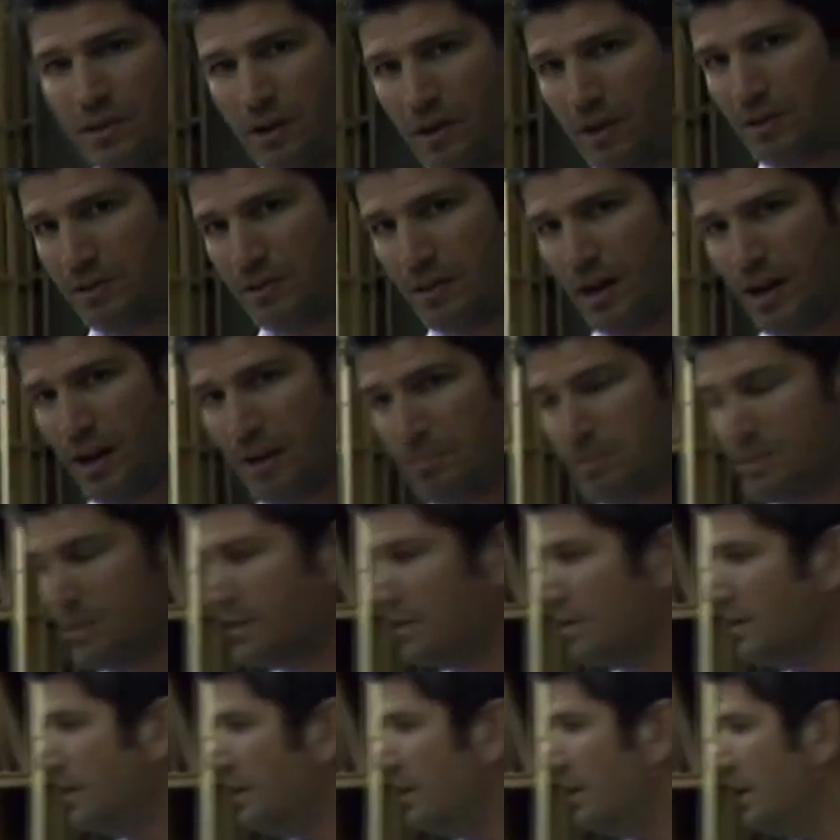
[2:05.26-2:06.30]
guitar tops,
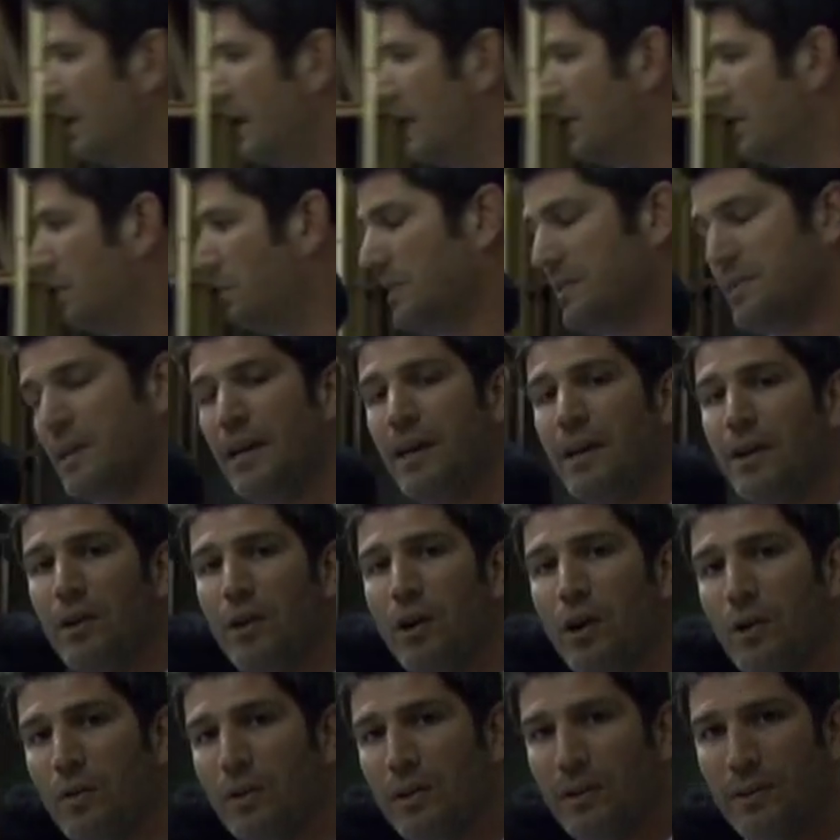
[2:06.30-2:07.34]
and they'll be taken
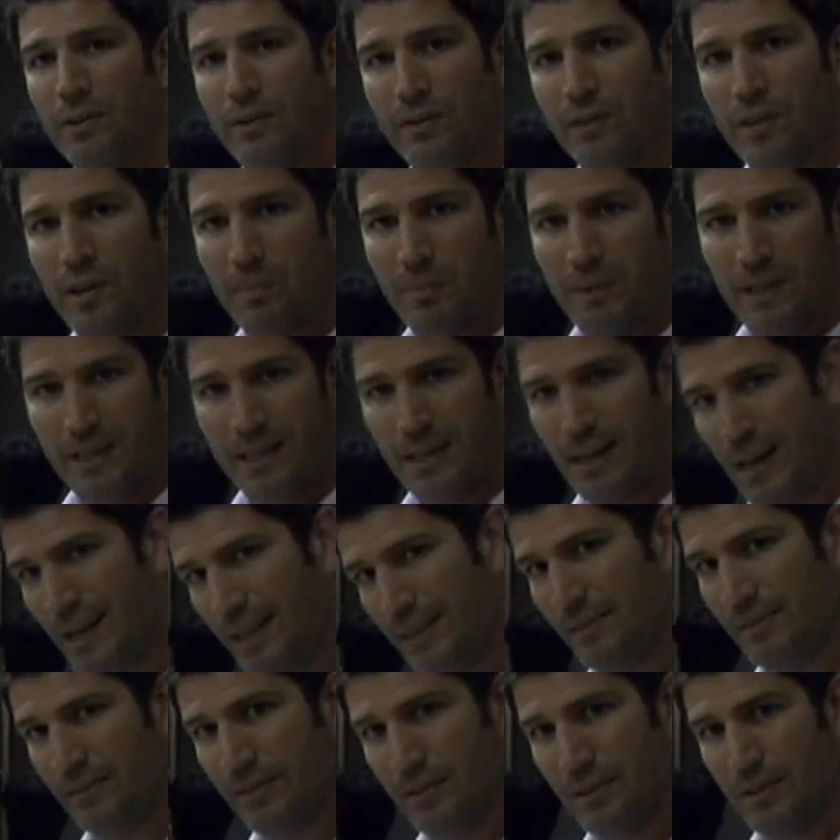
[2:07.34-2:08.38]
over, they'll be
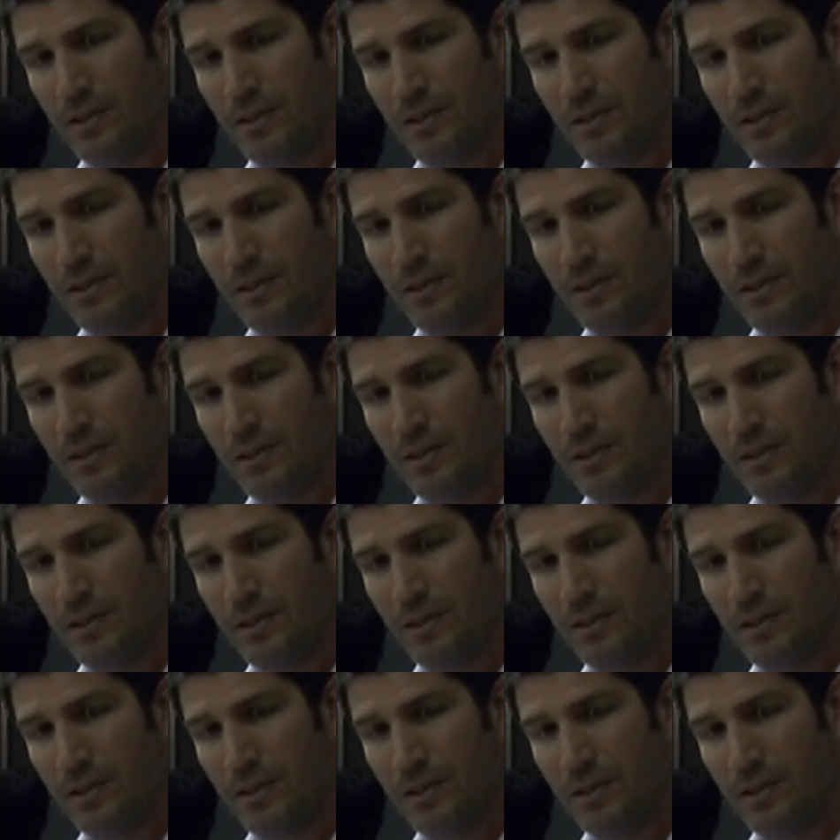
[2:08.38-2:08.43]
cut,